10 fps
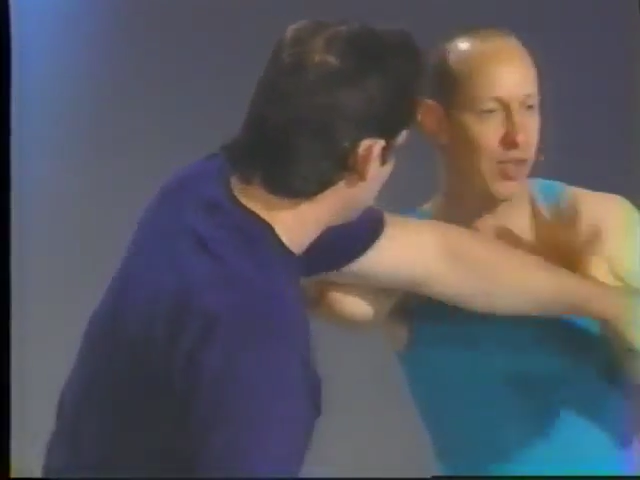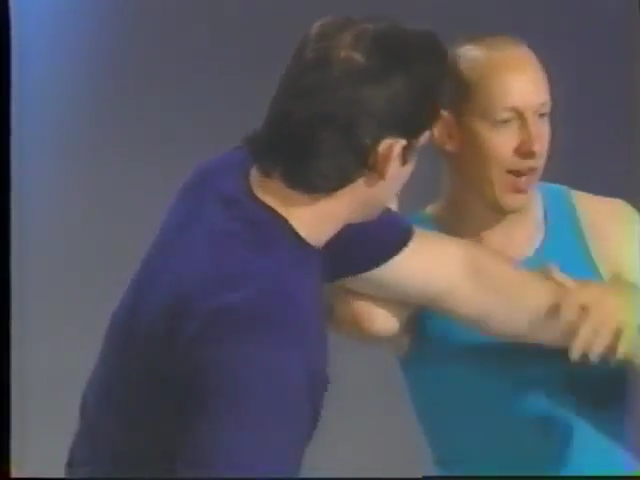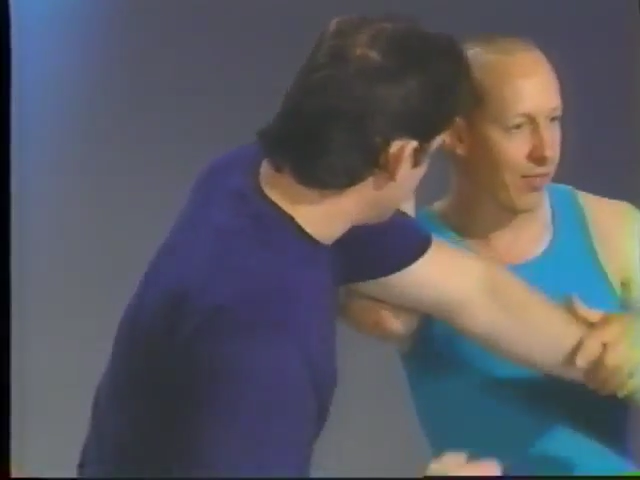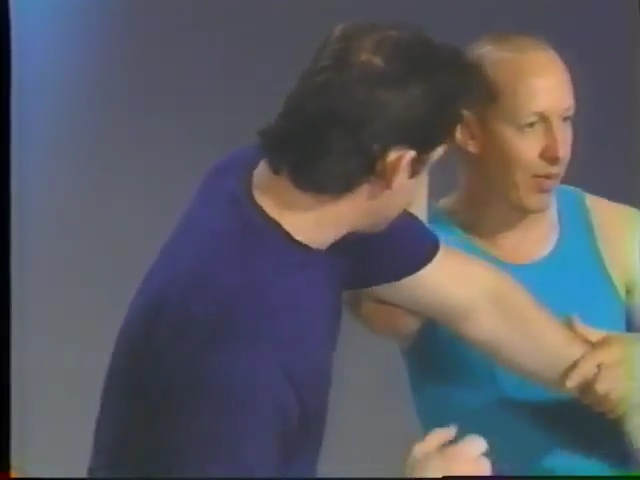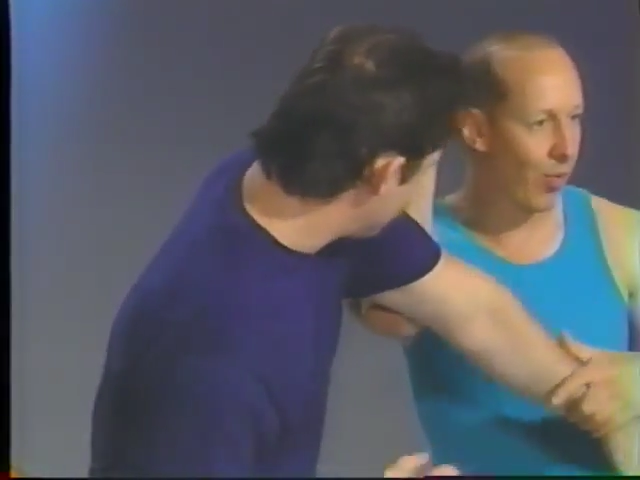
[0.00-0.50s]
you
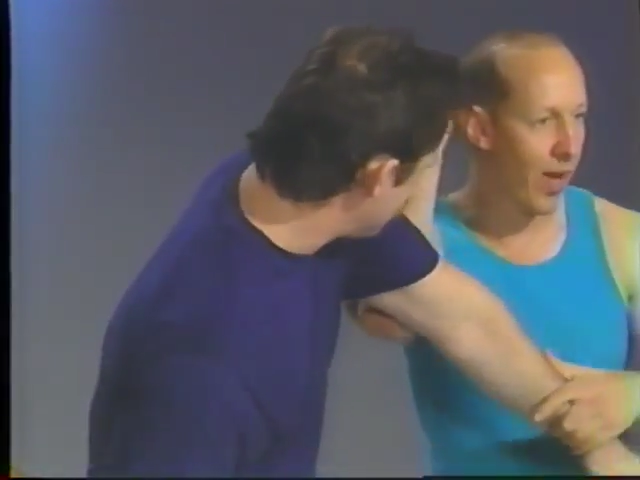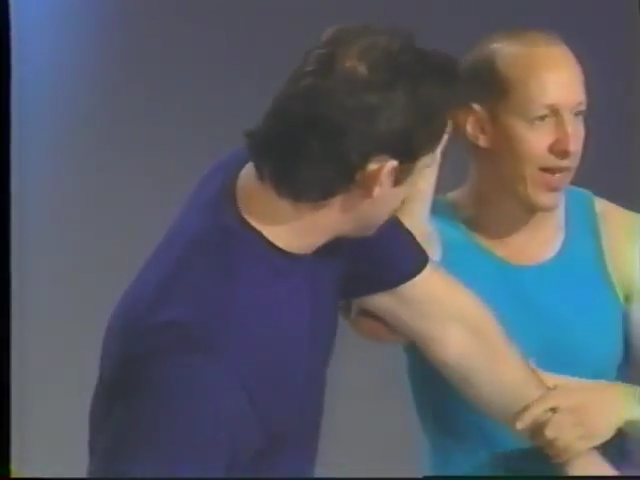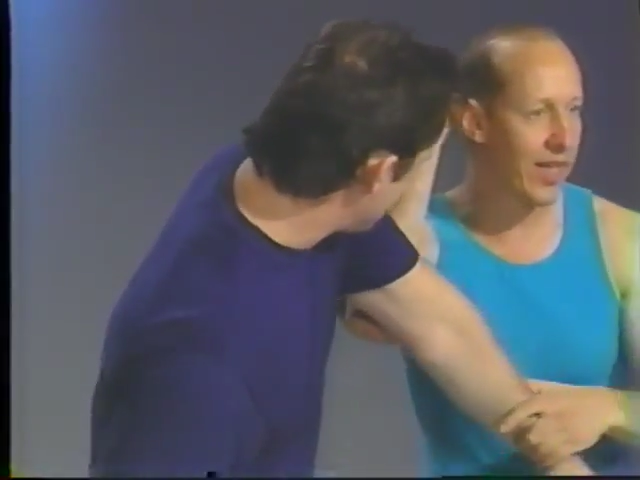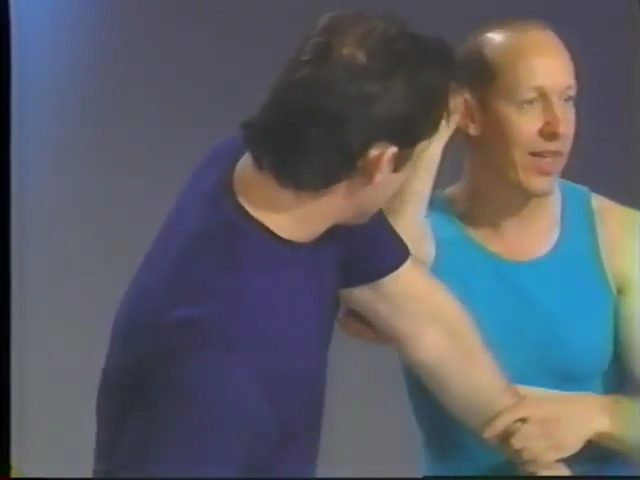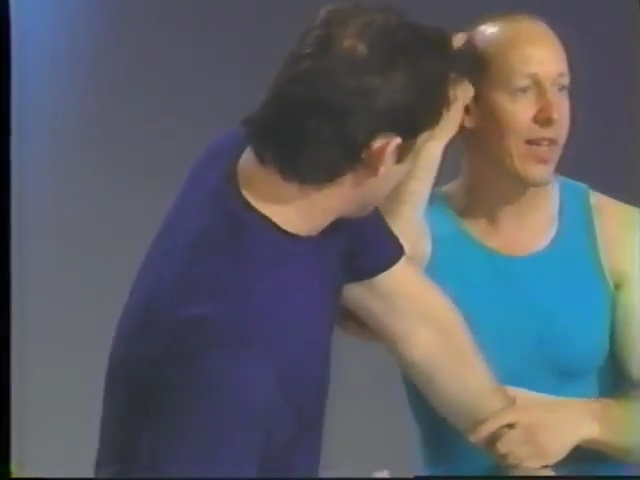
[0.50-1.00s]
have to be
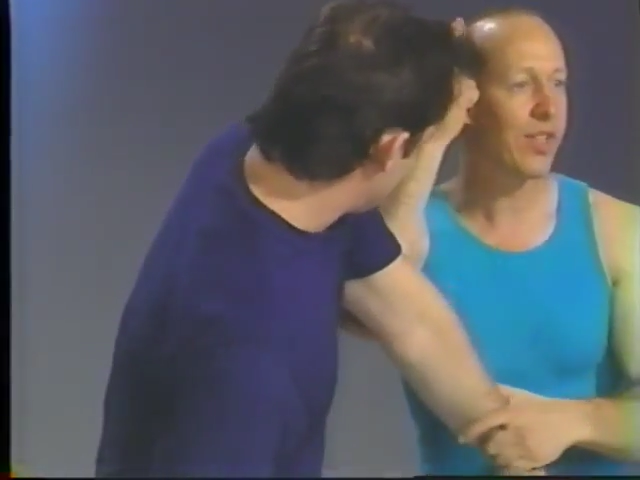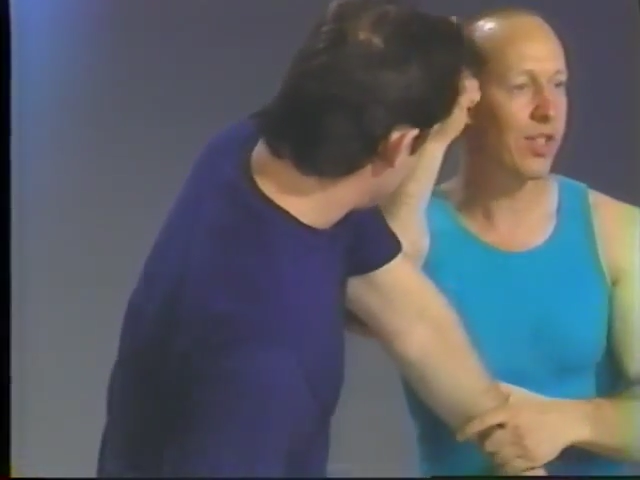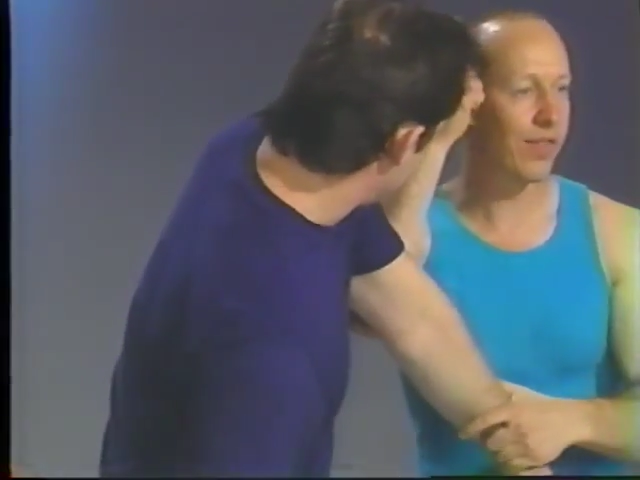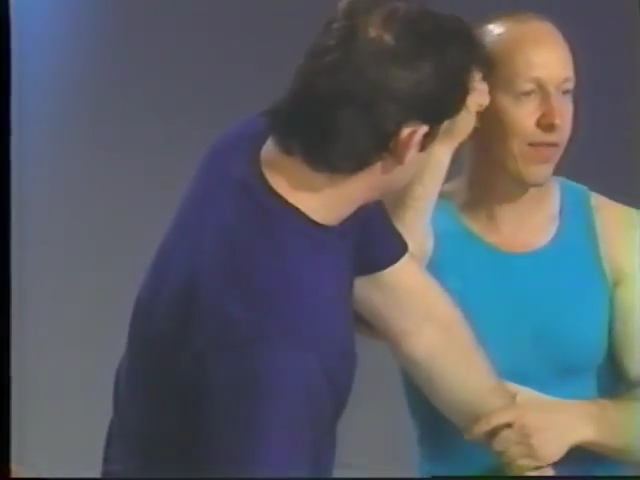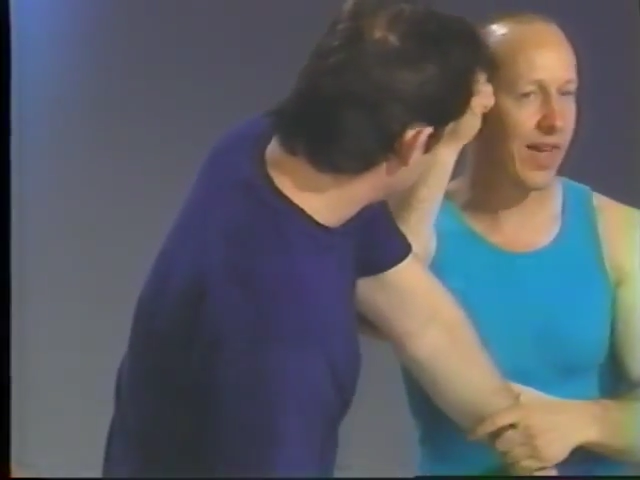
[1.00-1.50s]
ready to
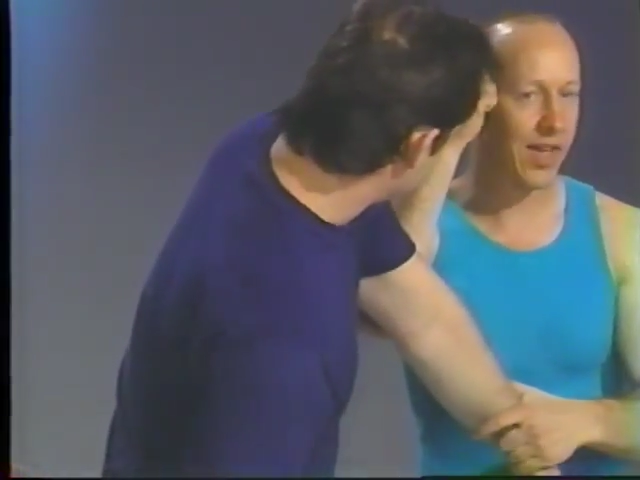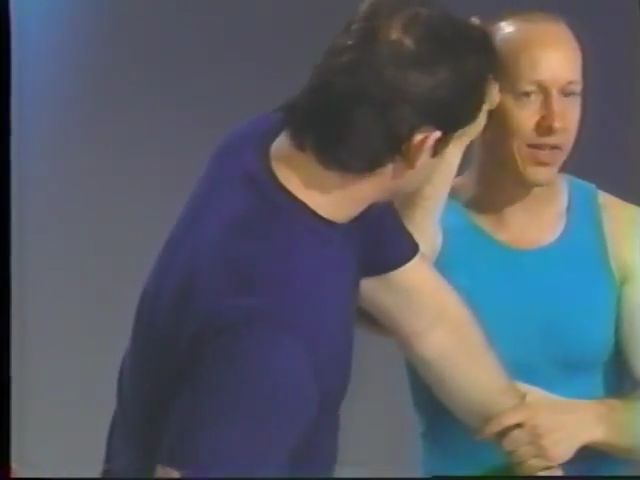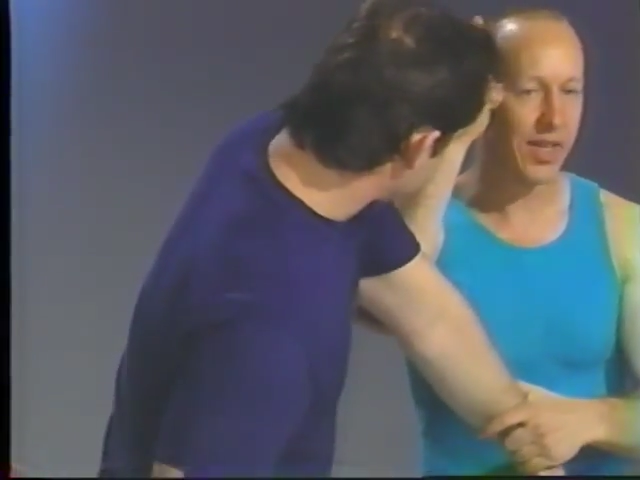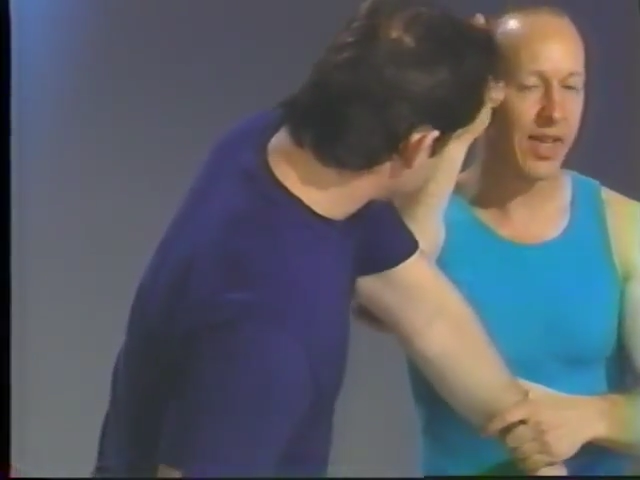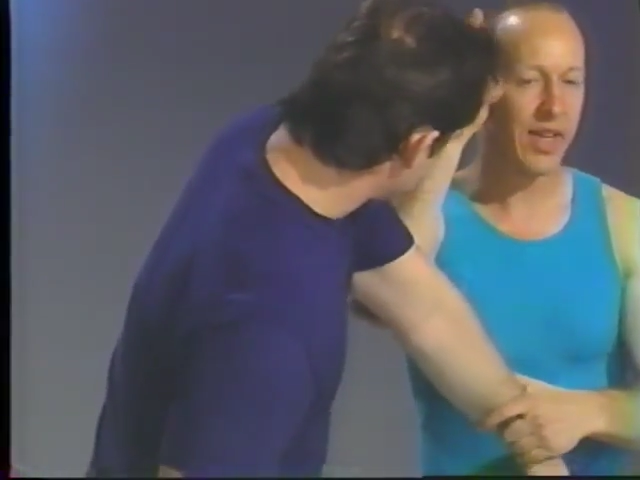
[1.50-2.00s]
defend